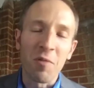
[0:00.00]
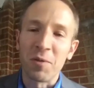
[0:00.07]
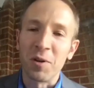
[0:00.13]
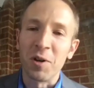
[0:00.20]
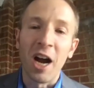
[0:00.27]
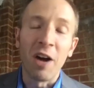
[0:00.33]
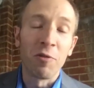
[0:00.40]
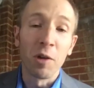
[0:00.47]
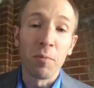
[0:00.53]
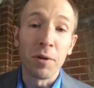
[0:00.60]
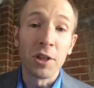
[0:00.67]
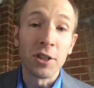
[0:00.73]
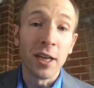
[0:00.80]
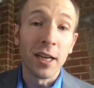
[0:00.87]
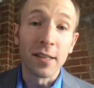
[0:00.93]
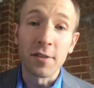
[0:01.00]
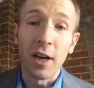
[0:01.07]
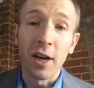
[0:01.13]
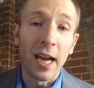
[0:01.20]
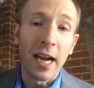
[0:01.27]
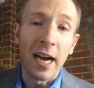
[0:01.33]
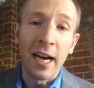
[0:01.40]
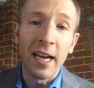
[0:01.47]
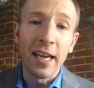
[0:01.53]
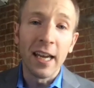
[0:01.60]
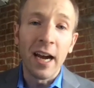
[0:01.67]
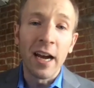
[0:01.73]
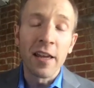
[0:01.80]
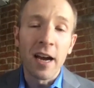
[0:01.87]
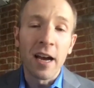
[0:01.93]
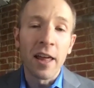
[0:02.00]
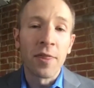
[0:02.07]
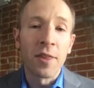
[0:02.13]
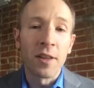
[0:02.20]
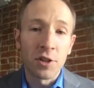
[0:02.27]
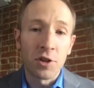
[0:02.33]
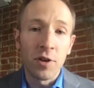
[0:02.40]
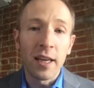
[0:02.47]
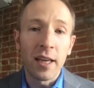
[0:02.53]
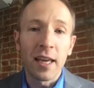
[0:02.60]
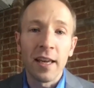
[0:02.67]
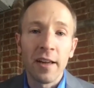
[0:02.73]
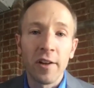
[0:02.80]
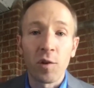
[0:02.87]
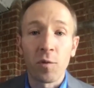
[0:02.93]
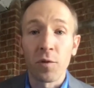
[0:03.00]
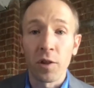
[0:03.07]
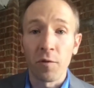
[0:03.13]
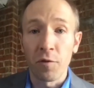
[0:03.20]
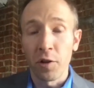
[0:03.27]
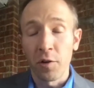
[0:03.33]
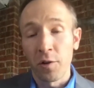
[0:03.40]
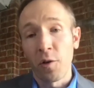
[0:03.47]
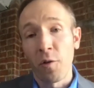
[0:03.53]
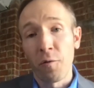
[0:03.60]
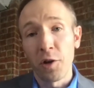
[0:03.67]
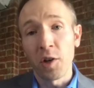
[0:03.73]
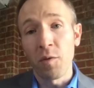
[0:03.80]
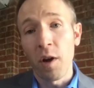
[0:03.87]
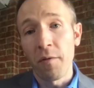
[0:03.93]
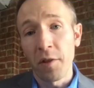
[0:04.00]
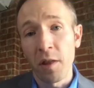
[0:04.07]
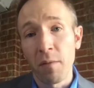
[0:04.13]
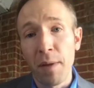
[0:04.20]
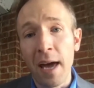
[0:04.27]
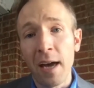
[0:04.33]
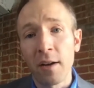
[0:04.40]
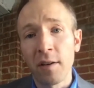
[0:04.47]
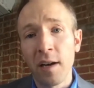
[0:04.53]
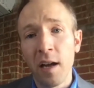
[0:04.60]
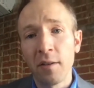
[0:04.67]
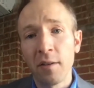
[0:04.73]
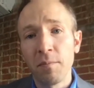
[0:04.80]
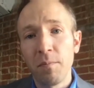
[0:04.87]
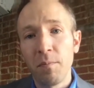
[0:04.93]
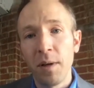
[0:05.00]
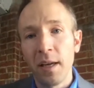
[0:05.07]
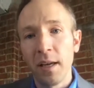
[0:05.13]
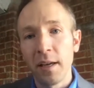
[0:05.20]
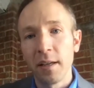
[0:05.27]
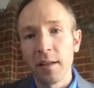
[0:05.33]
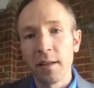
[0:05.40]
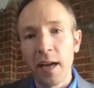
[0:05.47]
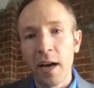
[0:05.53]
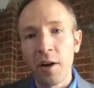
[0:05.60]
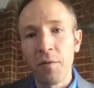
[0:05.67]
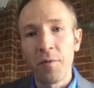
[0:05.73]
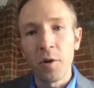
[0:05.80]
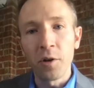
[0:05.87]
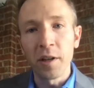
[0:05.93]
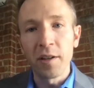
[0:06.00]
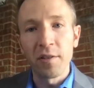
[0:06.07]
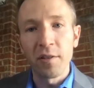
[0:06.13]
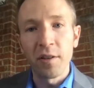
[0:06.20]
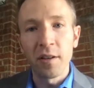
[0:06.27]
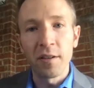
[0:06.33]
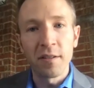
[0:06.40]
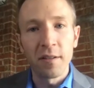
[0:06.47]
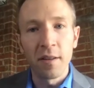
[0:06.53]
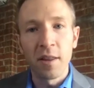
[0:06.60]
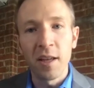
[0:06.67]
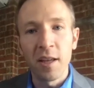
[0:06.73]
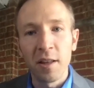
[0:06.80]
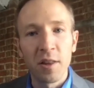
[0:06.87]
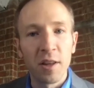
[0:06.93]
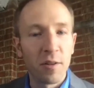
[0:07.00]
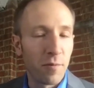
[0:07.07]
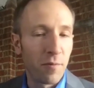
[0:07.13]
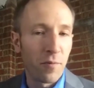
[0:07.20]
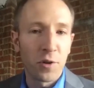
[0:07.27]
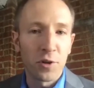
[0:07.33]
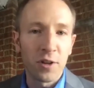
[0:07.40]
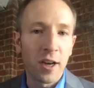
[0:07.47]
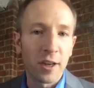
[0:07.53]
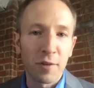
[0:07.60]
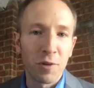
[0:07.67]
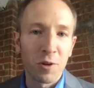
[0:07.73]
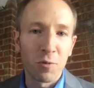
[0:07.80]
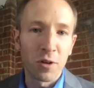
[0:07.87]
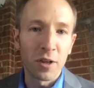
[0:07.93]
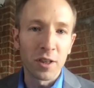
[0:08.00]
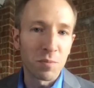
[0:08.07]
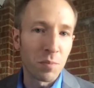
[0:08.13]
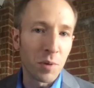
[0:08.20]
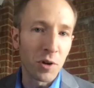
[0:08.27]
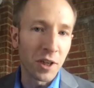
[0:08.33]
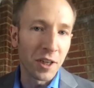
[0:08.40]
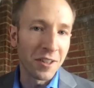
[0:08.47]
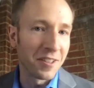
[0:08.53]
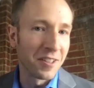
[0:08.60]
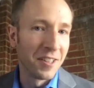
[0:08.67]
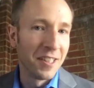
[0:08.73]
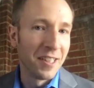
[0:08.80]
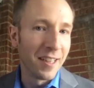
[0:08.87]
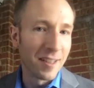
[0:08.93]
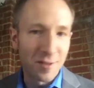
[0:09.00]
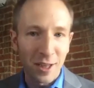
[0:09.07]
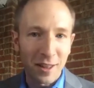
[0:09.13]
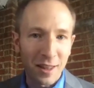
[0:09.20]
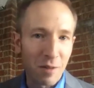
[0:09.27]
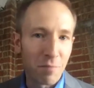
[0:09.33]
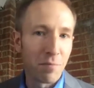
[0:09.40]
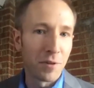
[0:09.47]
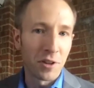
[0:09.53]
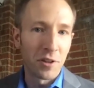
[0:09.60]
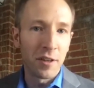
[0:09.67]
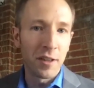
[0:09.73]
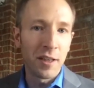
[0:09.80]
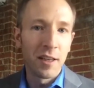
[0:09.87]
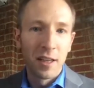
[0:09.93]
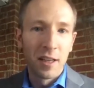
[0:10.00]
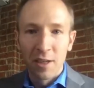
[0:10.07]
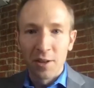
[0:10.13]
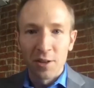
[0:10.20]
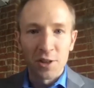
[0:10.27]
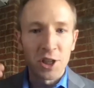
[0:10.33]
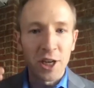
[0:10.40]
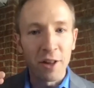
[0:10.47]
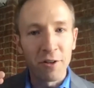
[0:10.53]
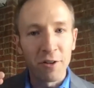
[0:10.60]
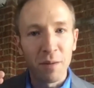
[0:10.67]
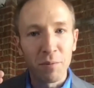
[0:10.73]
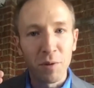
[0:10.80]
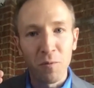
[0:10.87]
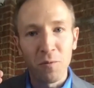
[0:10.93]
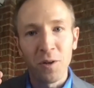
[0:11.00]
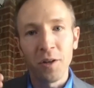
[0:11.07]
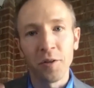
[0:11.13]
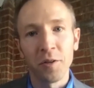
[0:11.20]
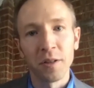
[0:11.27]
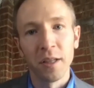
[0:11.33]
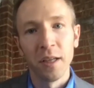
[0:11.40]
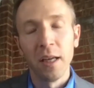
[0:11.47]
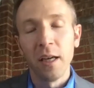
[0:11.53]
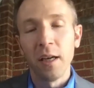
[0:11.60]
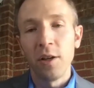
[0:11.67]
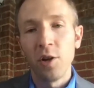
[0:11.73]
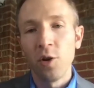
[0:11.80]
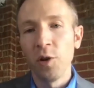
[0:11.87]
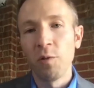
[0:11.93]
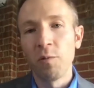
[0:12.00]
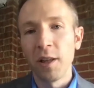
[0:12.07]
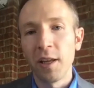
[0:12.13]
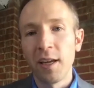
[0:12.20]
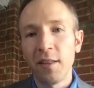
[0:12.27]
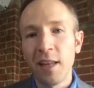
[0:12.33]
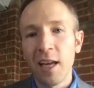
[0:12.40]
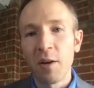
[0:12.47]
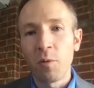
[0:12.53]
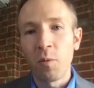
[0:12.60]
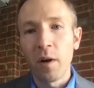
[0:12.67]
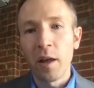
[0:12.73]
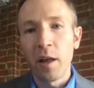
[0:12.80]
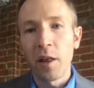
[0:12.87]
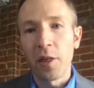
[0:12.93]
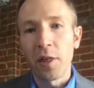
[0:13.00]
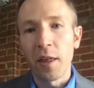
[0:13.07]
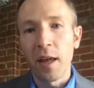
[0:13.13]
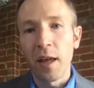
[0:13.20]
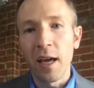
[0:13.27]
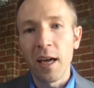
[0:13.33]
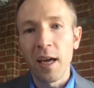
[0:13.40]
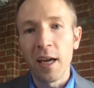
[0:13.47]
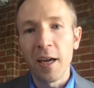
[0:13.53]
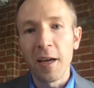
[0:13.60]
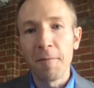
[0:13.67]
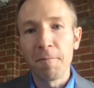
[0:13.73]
I really appreciate it. So the trick is so first of all, for the background being out of focus, that the photography word is bokeh. It's like that blurry, shallow depth of field. You only really get that with a